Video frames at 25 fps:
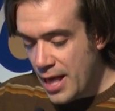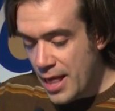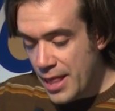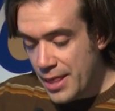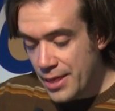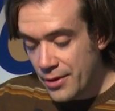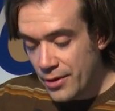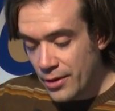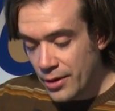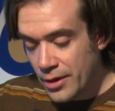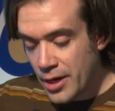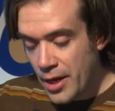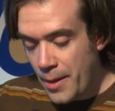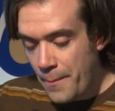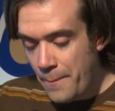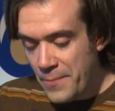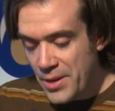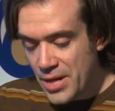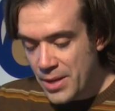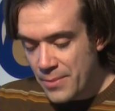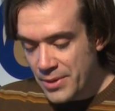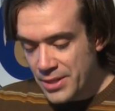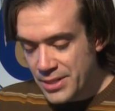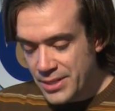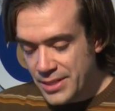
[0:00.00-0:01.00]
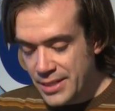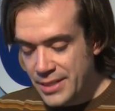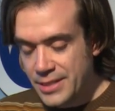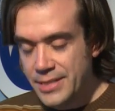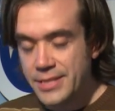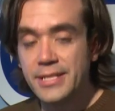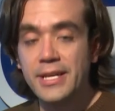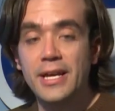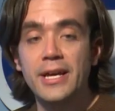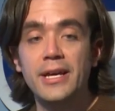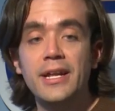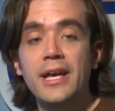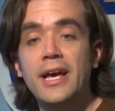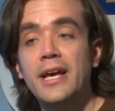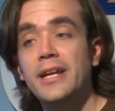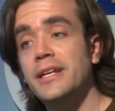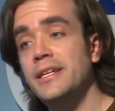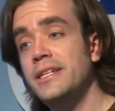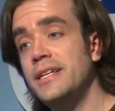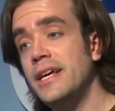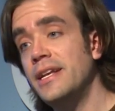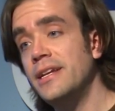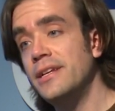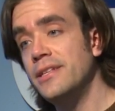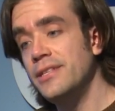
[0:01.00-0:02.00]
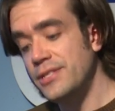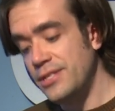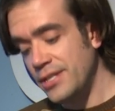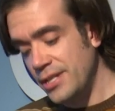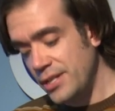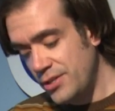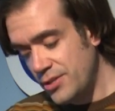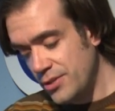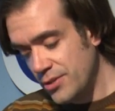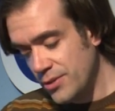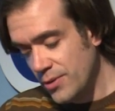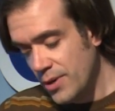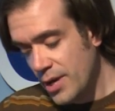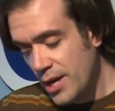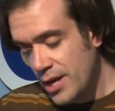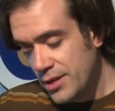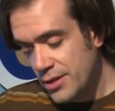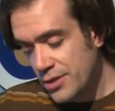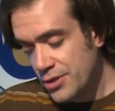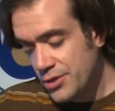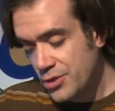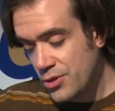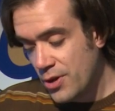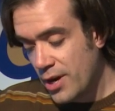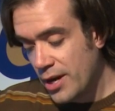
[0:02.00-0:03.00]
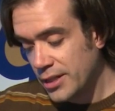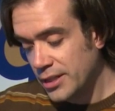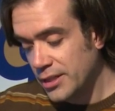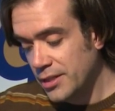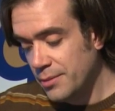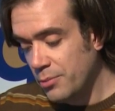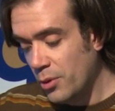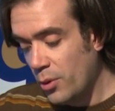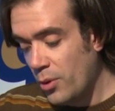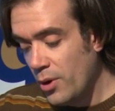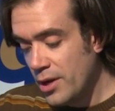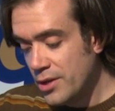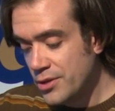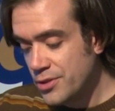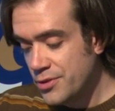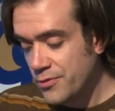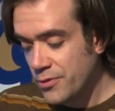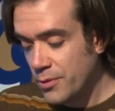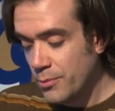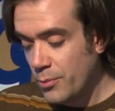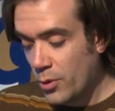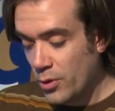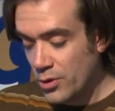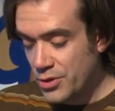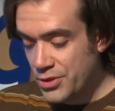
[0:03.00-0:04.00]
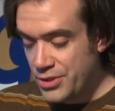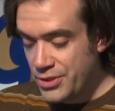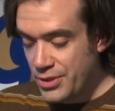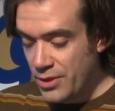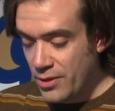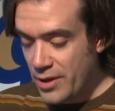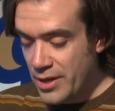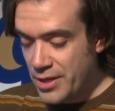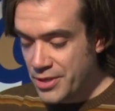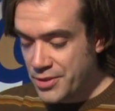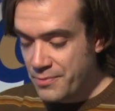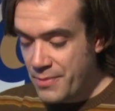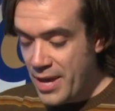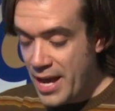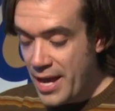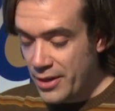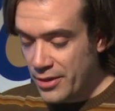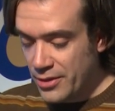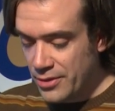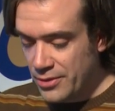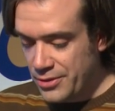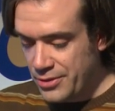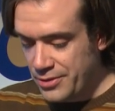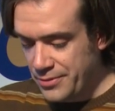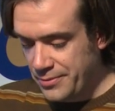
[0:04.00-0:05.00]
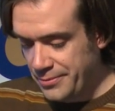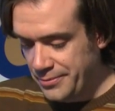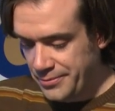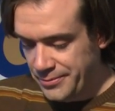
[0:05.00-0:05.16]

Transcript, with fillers: Their accompaniment, it said, had a tendency to distract the boys from more serious matters.